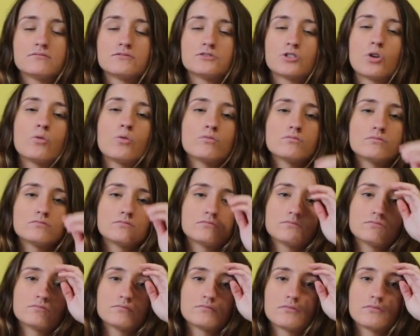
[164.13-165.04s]

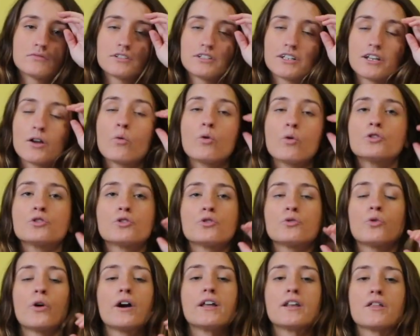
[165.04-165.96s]
didn't want to
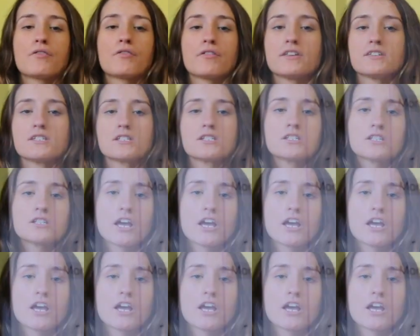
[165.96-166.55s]
do anything, just